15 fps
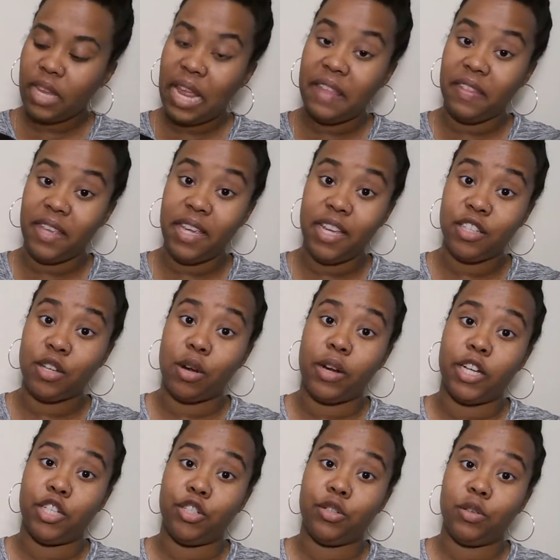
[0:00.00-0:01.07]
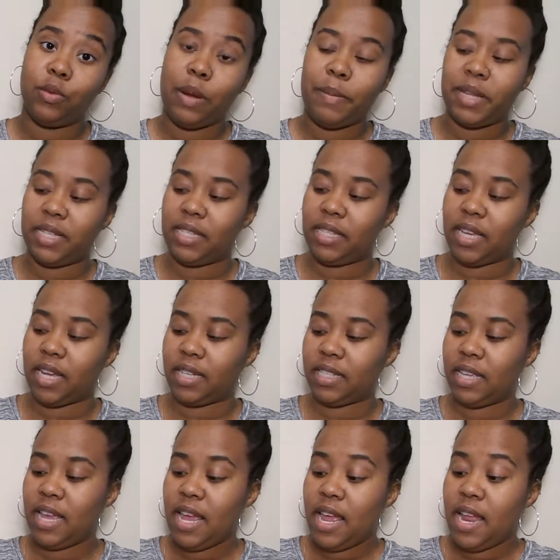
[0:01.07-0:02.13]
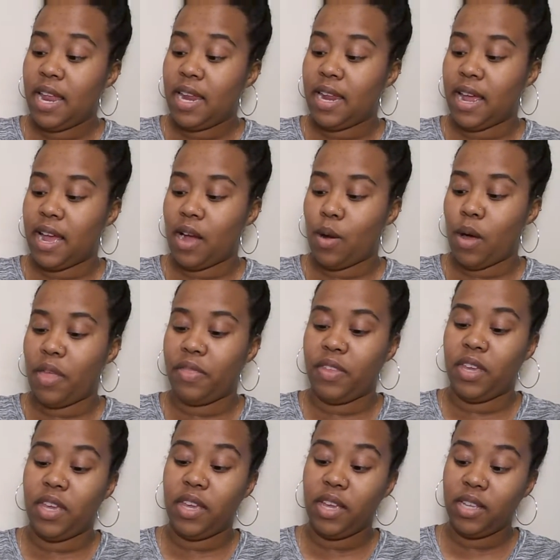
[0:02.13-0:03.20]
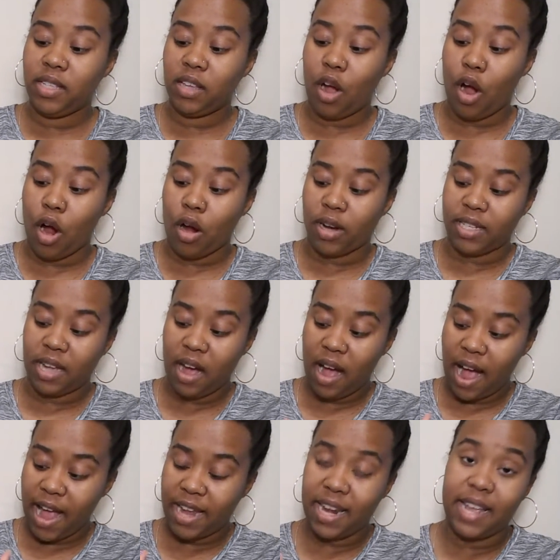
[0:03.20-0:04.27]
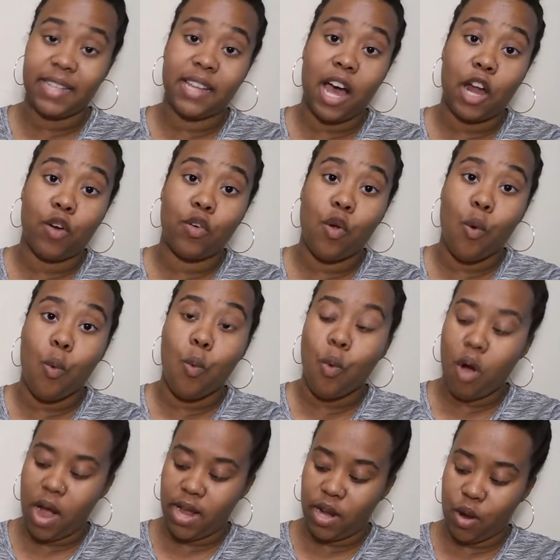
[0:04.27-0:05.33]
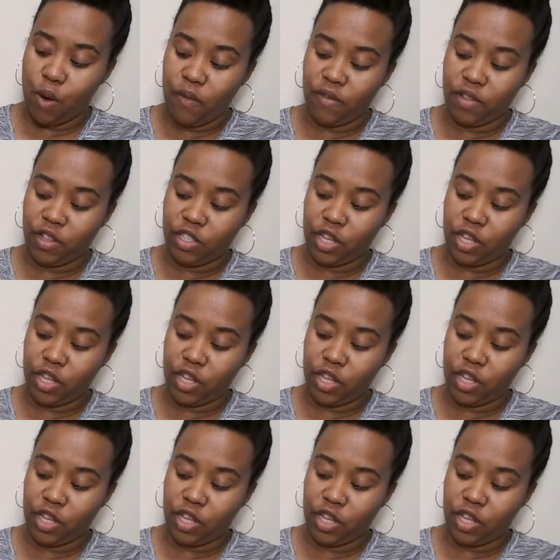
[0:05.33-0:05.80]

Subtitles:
and these are a true women's 6. Now, these are tight as I don't know what over the